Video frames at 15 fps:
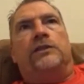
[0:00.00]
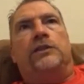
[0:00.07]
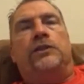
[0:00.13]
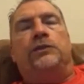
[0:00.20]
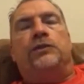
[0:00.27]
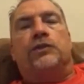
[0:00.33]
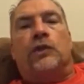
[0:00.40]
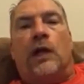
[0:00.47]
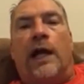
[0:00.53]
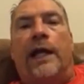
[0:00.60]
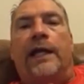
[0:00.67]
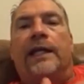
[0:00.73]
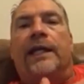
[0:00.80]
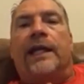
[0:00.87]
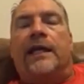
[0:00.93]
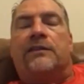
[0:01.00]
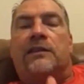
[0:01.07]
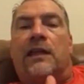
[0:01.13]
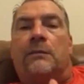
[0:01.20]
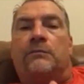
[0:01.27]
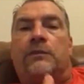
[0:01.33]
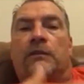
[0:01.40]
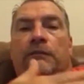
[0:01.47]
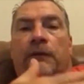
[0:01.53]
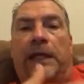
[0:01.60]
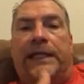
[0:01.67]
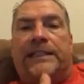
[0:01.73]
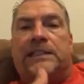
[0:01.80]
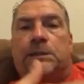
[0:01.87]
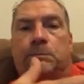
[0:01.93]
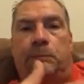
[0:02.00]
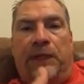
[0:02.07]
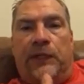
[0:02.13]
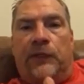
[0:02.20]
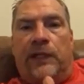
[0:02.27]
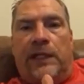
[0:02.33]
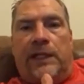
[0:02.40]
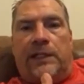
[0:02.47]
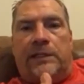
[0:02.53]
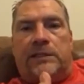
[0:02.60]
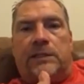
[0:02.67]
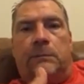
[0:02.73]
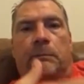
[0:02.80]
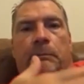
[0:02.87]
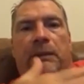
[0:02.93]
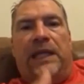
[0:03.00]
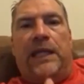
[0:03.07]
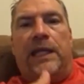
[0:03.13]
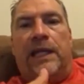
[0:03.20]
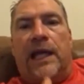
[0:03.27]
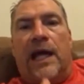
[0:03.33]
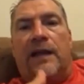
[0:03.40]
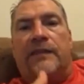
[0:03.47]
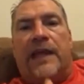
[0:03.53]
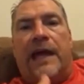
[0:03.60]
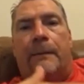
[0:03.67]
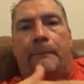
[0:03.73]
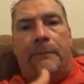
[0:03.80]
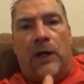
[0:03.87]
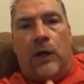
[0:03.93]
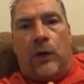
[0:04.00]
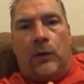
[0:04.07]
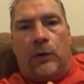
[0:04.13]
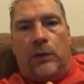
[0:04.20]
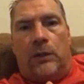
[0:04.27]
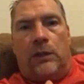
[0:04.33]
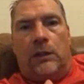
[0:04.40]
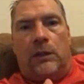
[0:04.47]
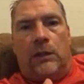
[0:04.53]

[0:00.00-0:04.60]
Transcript: You try and get them to experience being on that boat.